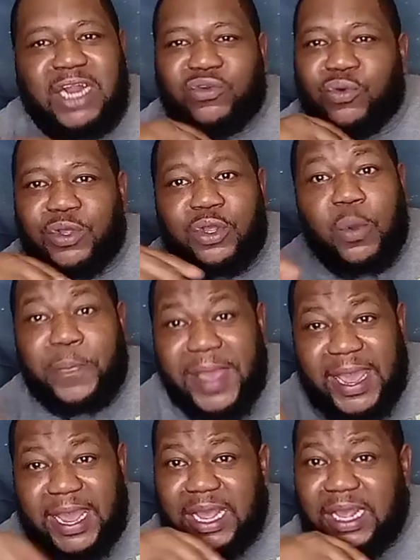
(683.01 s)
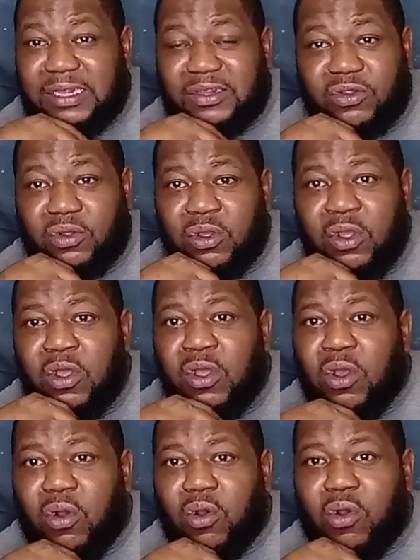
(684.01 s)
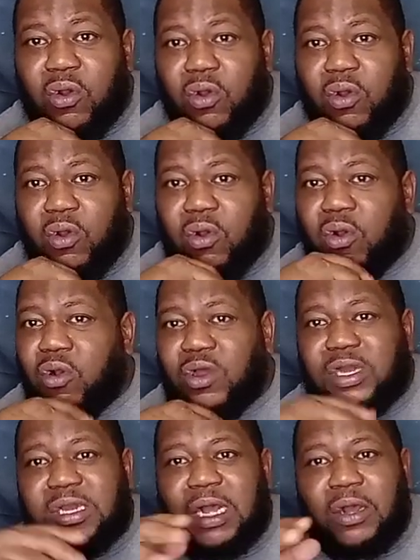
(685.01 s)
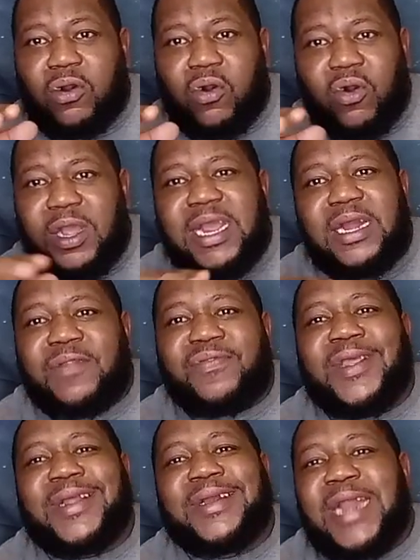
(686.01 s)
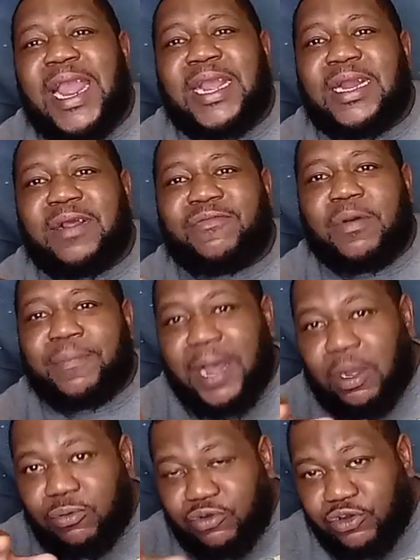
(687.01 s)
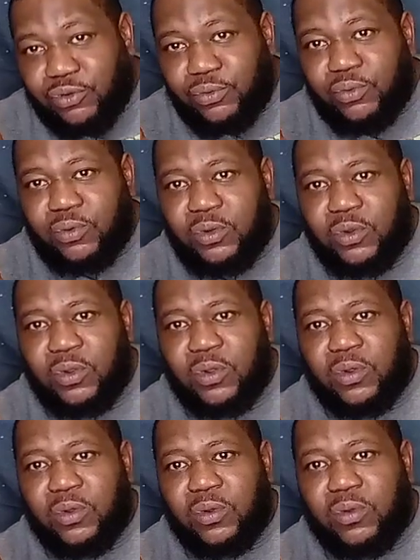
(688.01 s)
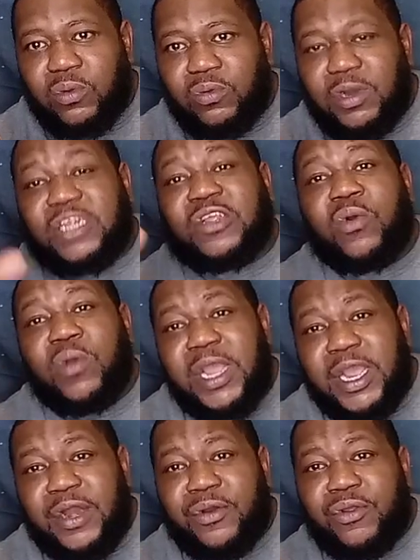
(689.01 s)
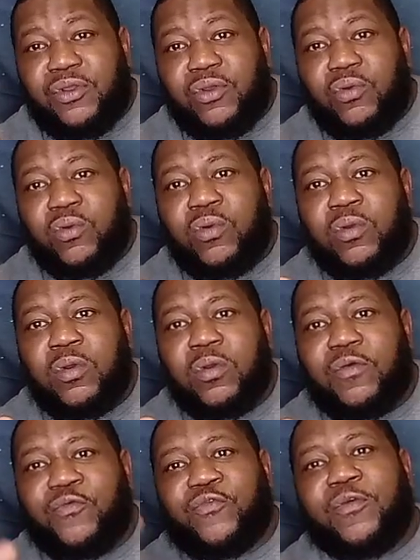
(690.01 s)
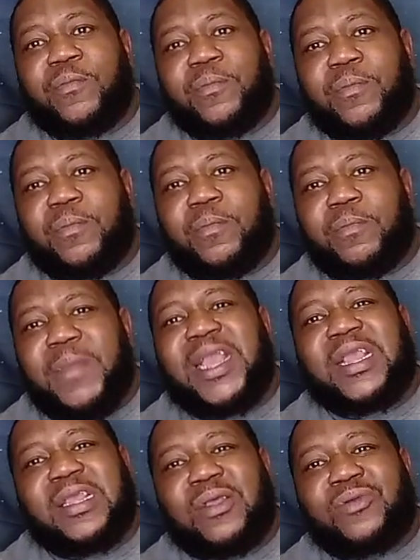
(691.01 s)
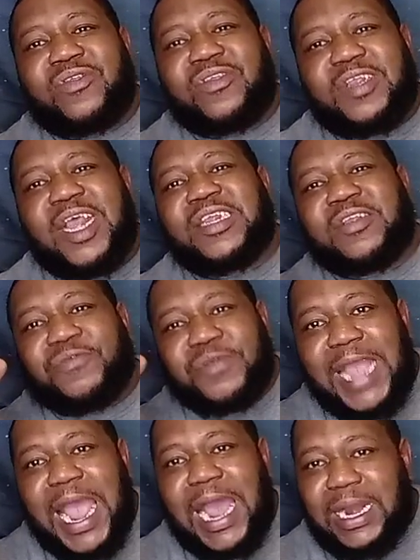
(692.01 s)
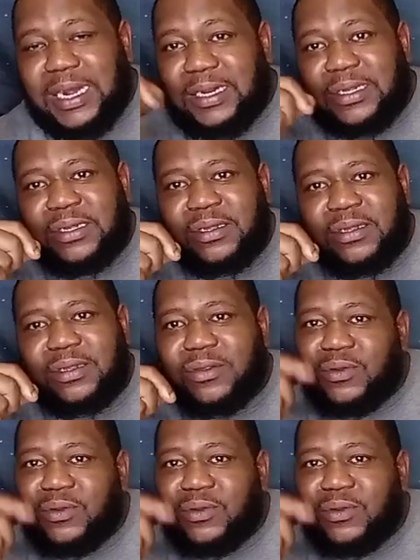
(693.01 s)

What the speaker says: or anything negative about you that's going to hinder you from making your success a reality. You can't have that around you.